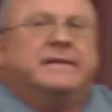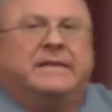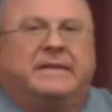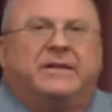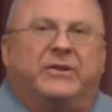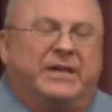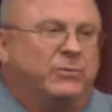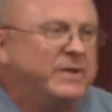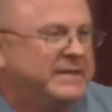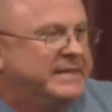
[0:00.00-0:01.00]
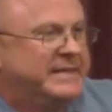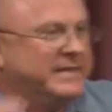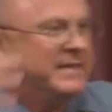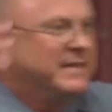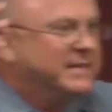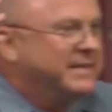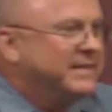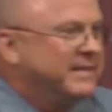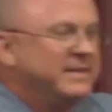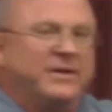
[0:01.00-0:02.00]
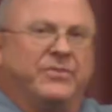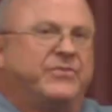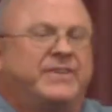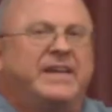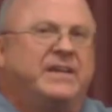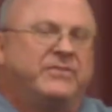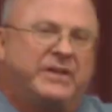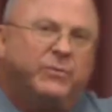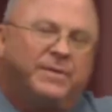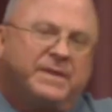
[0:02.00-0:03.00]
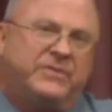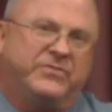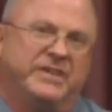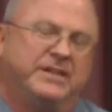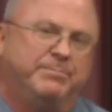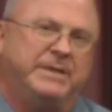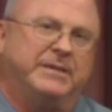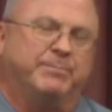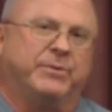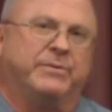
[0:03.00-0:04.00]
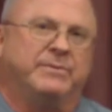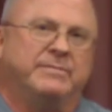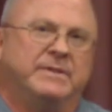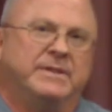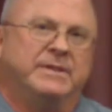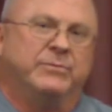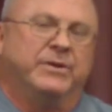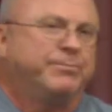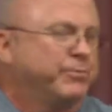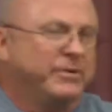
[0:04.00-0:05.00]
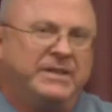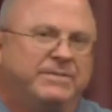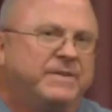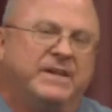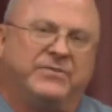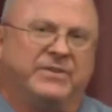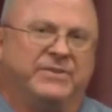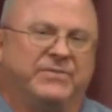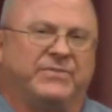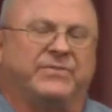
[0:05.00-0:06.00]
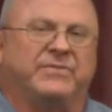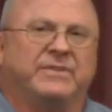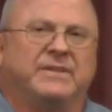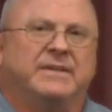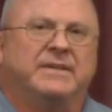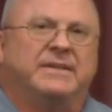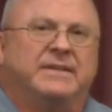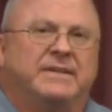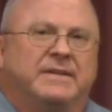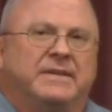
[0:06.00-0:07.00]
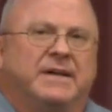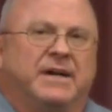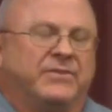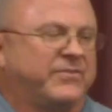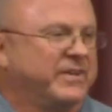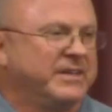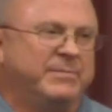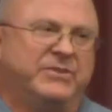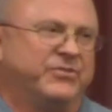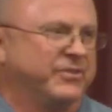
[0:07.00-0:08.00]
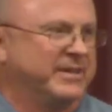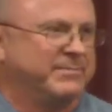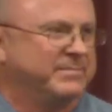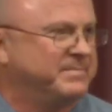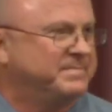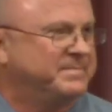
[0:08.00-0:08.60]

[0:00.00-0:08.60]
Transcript: you know, they want on stage, they want these young people with pretty faces, slim and trim,